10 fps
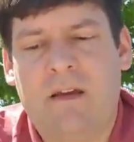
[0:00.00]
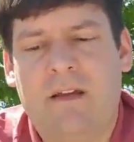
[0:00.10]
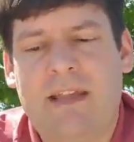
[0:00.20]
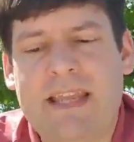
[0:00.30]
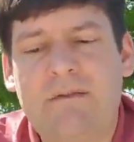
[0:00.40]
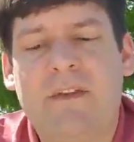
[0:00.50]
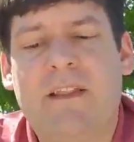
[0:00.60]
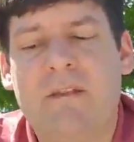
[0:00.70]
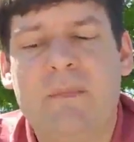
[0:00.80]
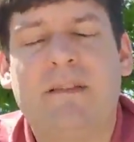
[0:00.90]
even
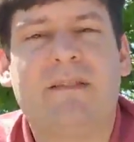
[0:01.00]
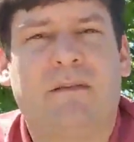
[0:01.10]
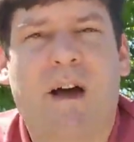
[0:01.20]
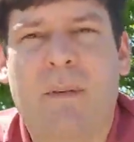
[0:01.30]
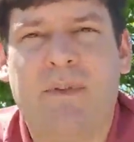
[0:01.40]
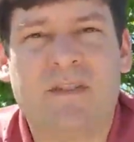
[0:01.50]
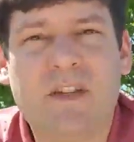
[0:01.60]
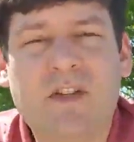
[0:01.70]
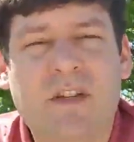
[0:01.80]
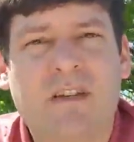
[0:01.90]
in the midst of
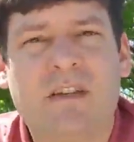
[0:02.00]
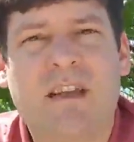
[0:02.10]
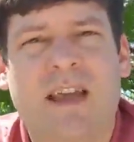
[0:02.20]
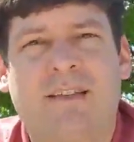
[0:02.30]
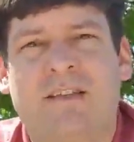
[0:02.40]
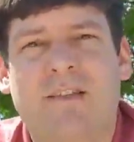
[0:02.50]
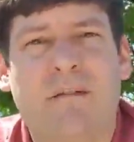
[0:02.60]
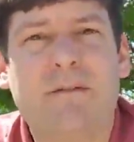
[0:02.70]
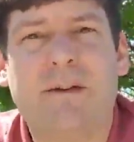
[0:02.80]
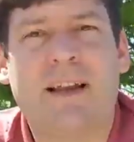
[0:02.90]
opposition and
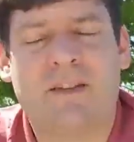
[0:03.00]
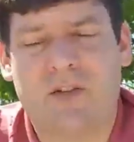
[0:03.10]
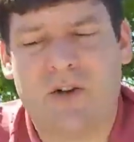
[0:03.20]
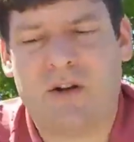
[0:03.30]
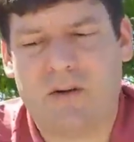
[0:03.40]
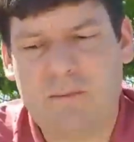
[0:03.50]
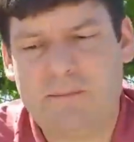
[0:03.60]
suffering and struggle.